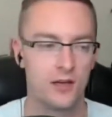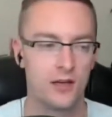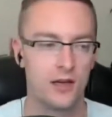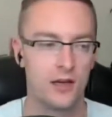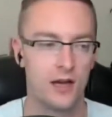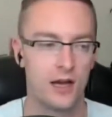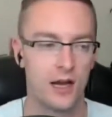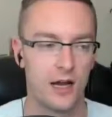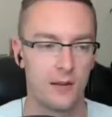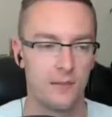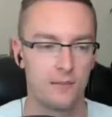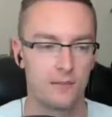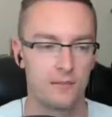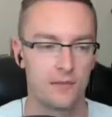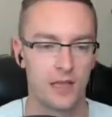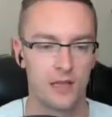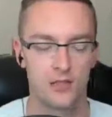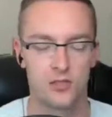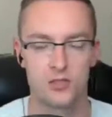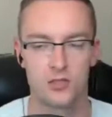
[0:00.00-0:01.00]

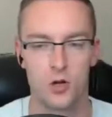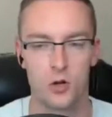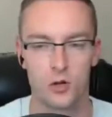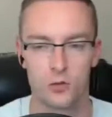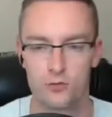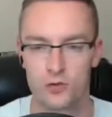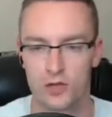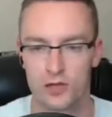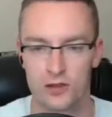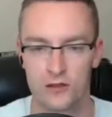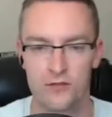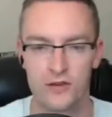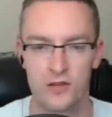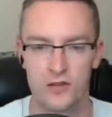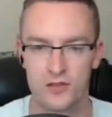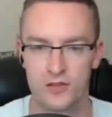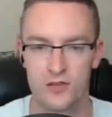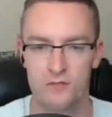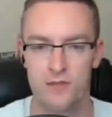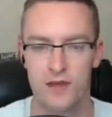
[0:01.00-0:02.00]
Again, showing them really the
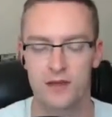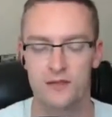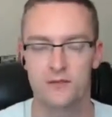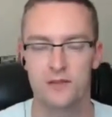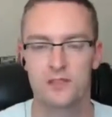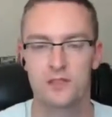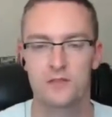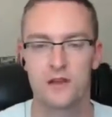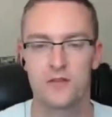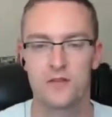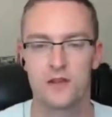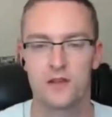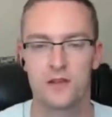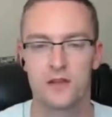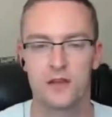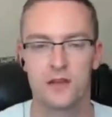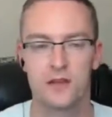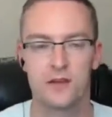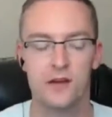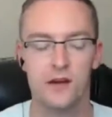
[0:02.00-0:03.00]
features and benefits of
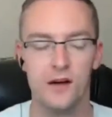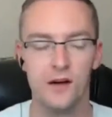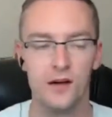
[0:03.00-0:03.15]
everything.